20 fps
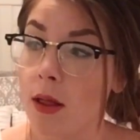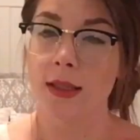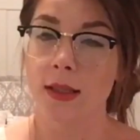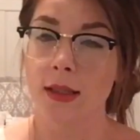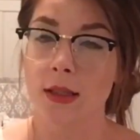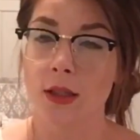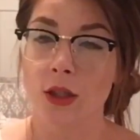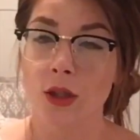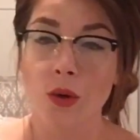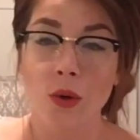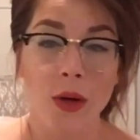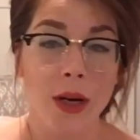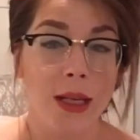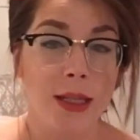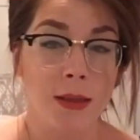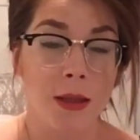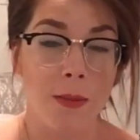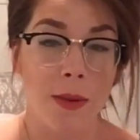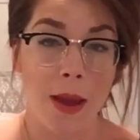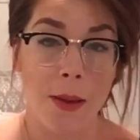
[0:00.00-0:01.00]
As soon
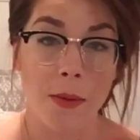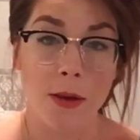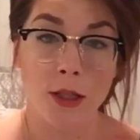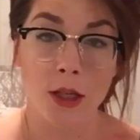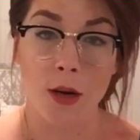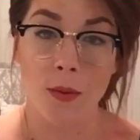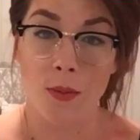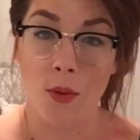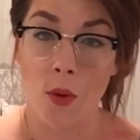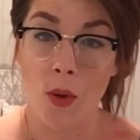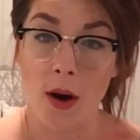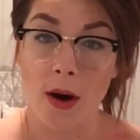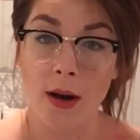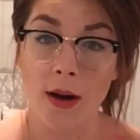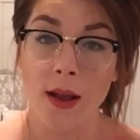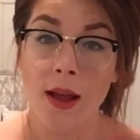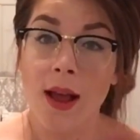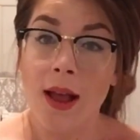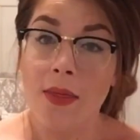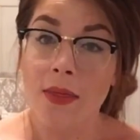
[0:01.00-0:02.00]
as the babies are
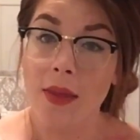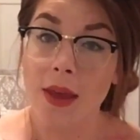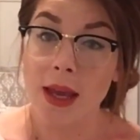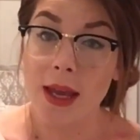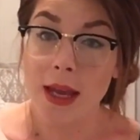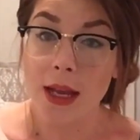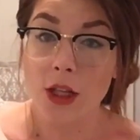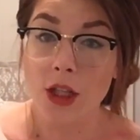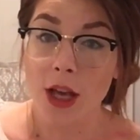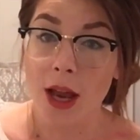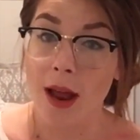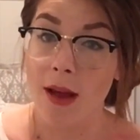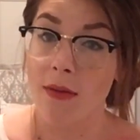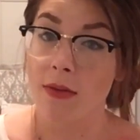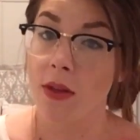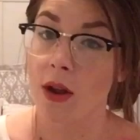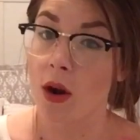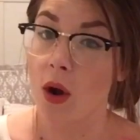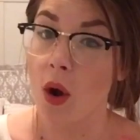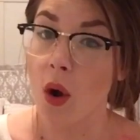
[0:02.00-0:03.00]
born, they each
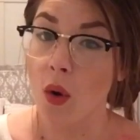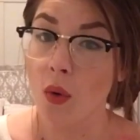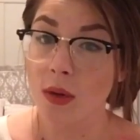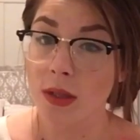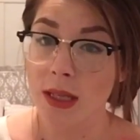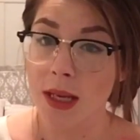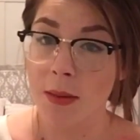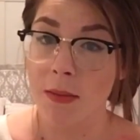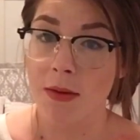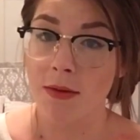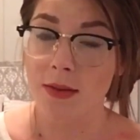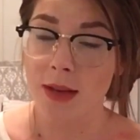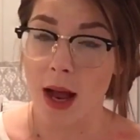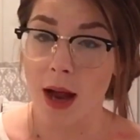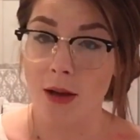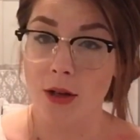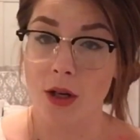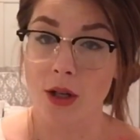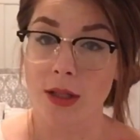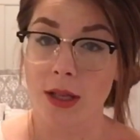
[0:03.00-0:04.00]
have their own team of
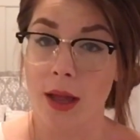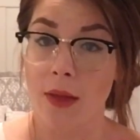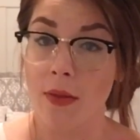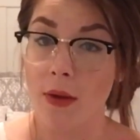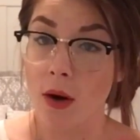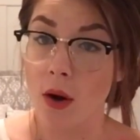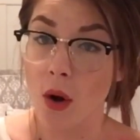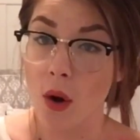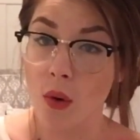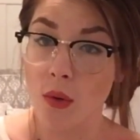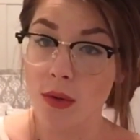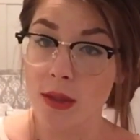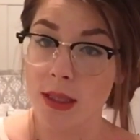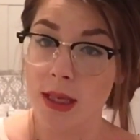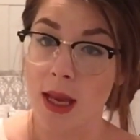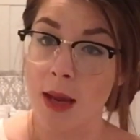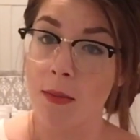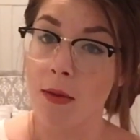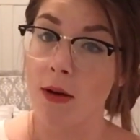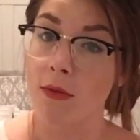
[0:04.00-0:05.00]
doctors and their own
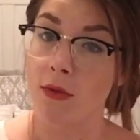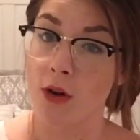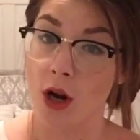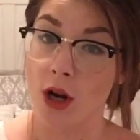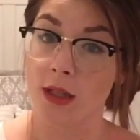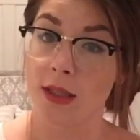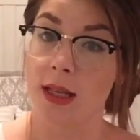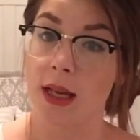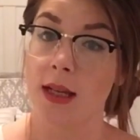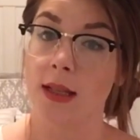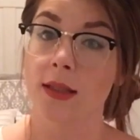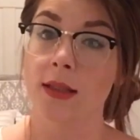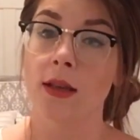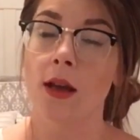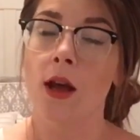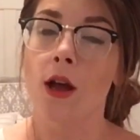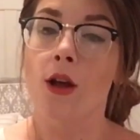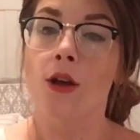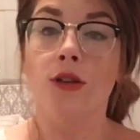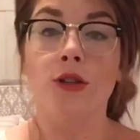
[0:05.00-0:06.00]
team of nurses.
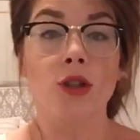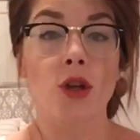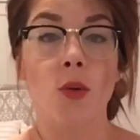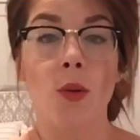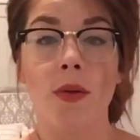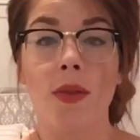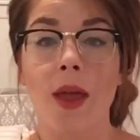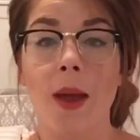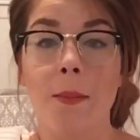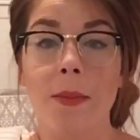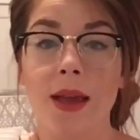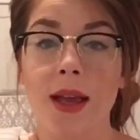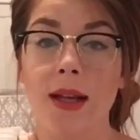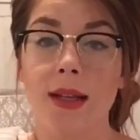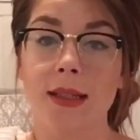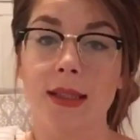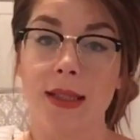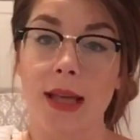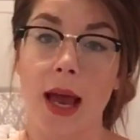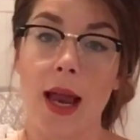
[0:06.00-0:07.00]
So with that
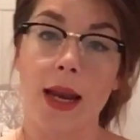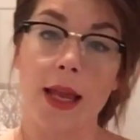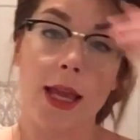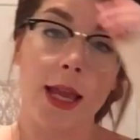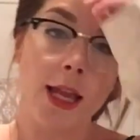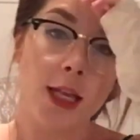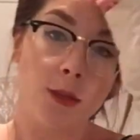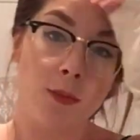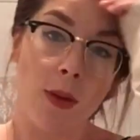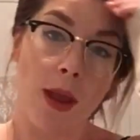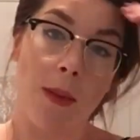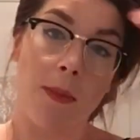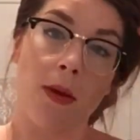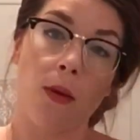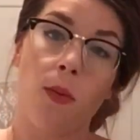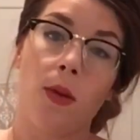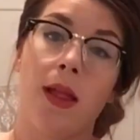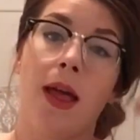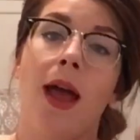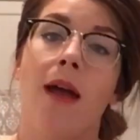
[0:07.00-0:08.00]
being said, each baby
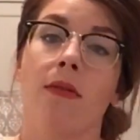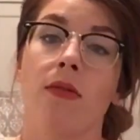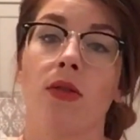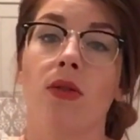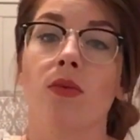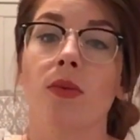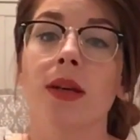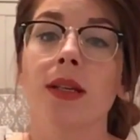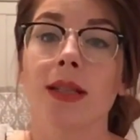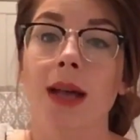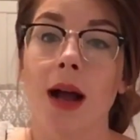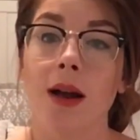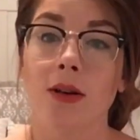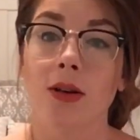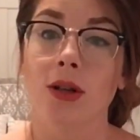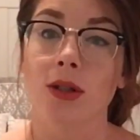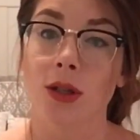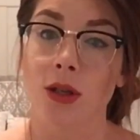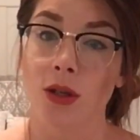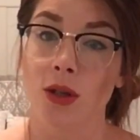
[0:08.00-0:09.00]
will have 3
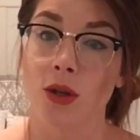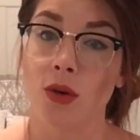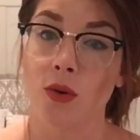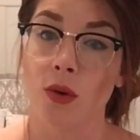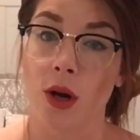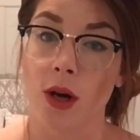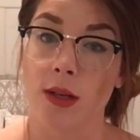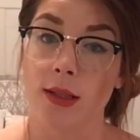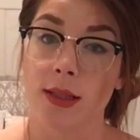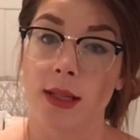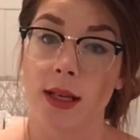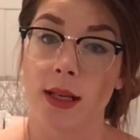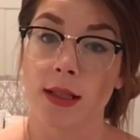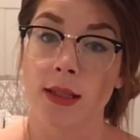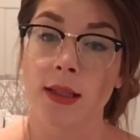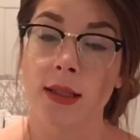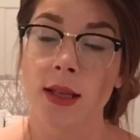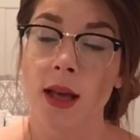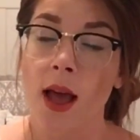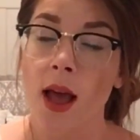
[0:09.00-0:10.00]
doctors and 2
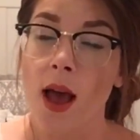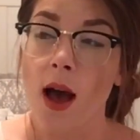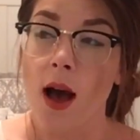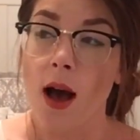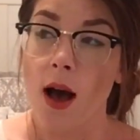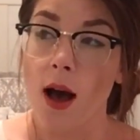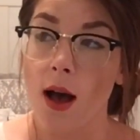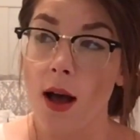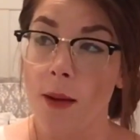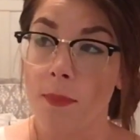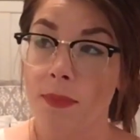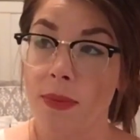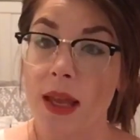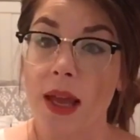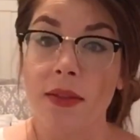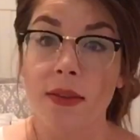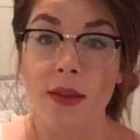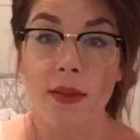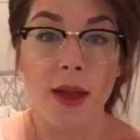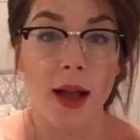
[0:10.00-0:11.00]
nurses.
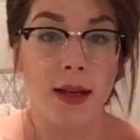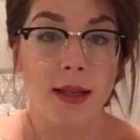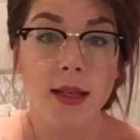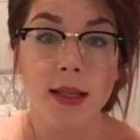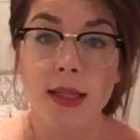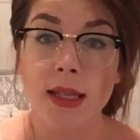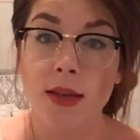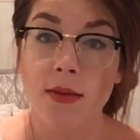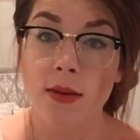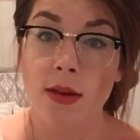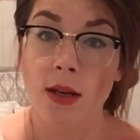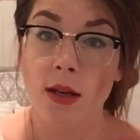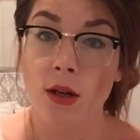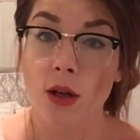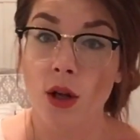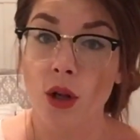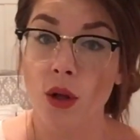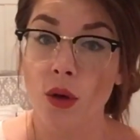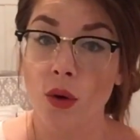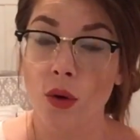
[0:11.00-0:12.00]
And then that doesn't even
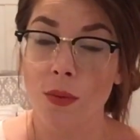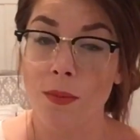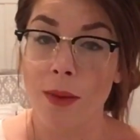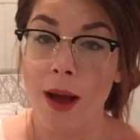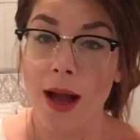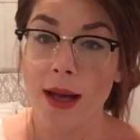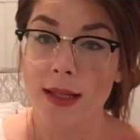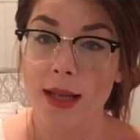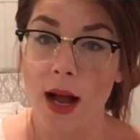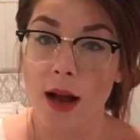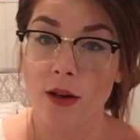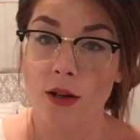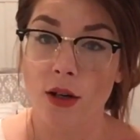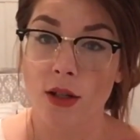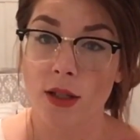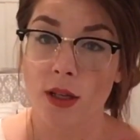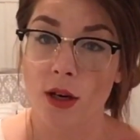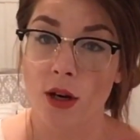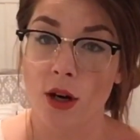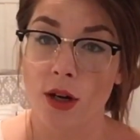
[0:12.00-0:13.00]
include my
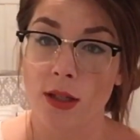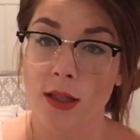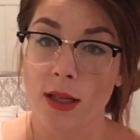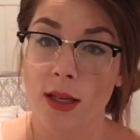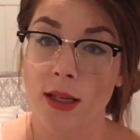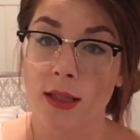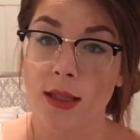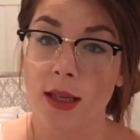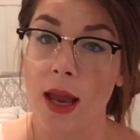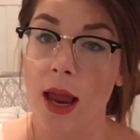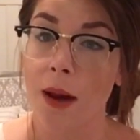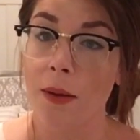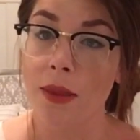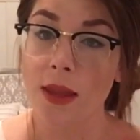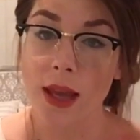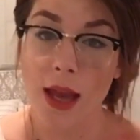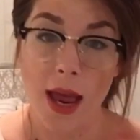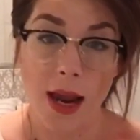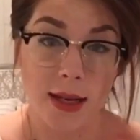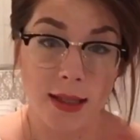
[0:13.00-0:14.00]
doctors and nurses and
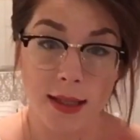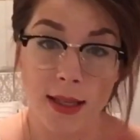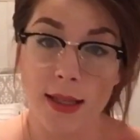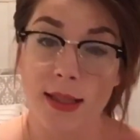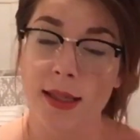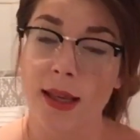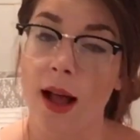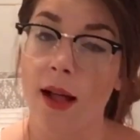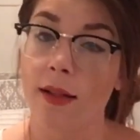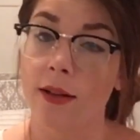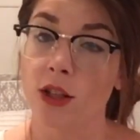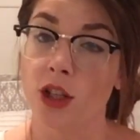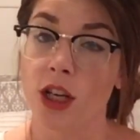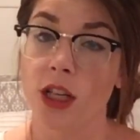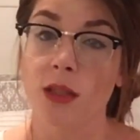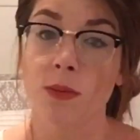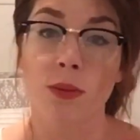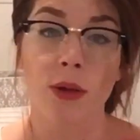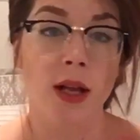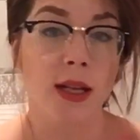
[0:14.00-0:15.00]
the
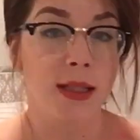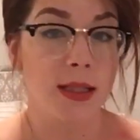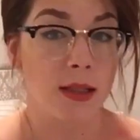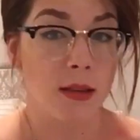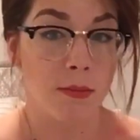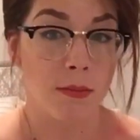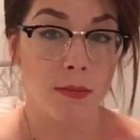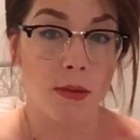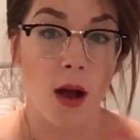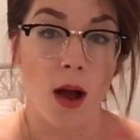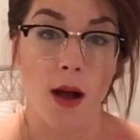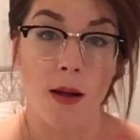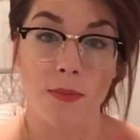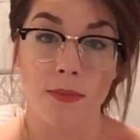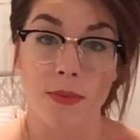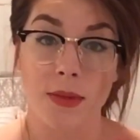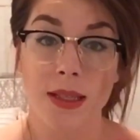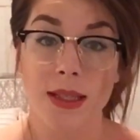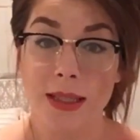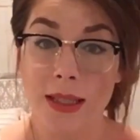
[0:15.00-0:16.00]
anesthesiologist, plus
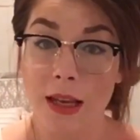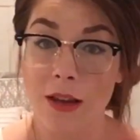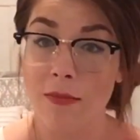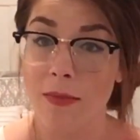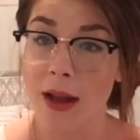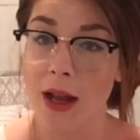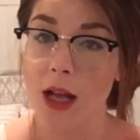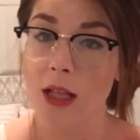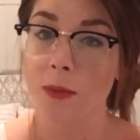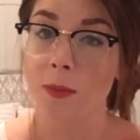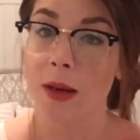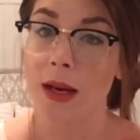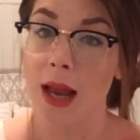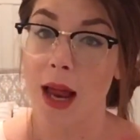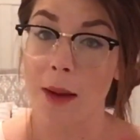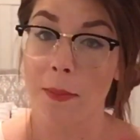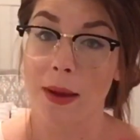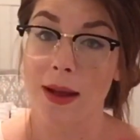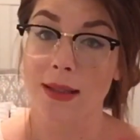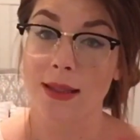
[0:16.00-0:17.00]
Steve, my husband,
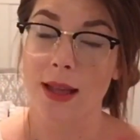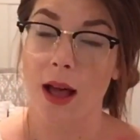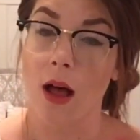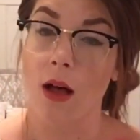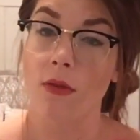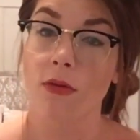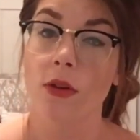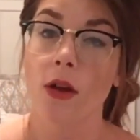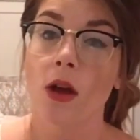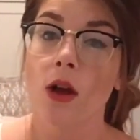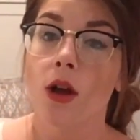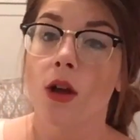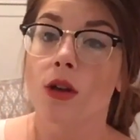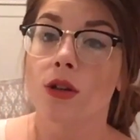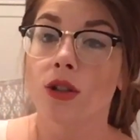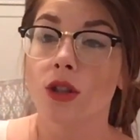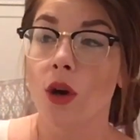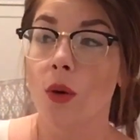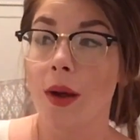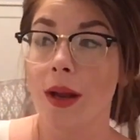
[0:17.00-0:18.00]
and myself.
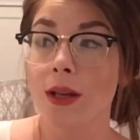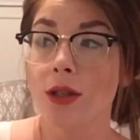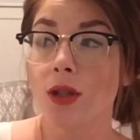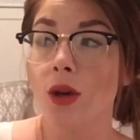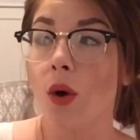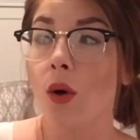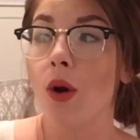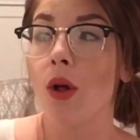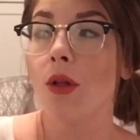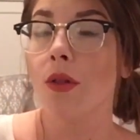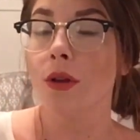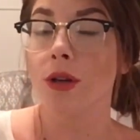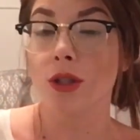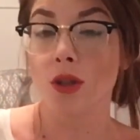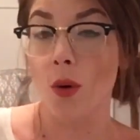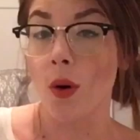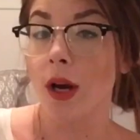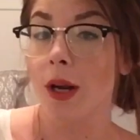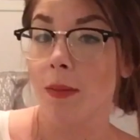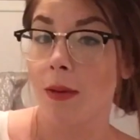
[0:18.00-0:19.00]
So in total, there's
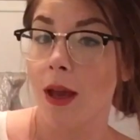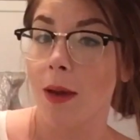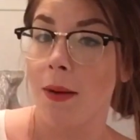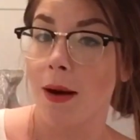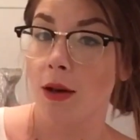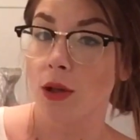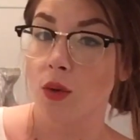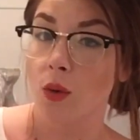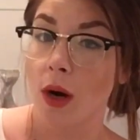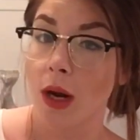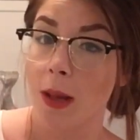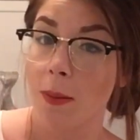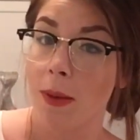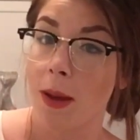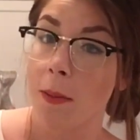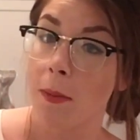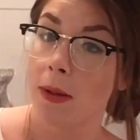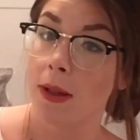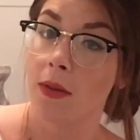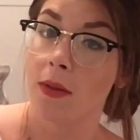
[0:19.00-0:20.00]
going to be about 20
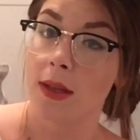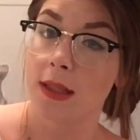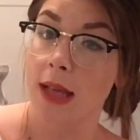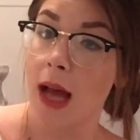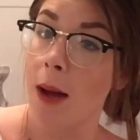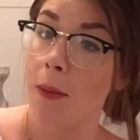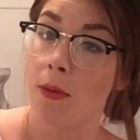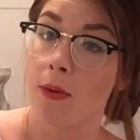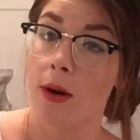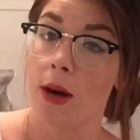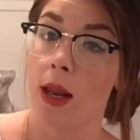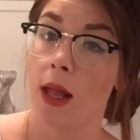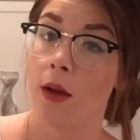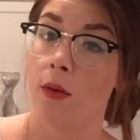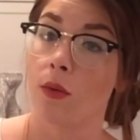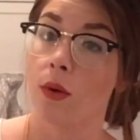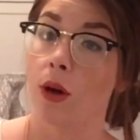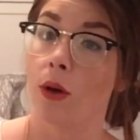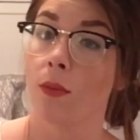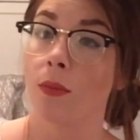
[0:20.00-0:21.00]
people in this operating
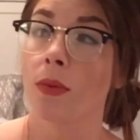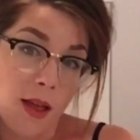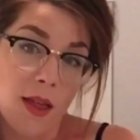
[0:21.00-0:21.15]
room.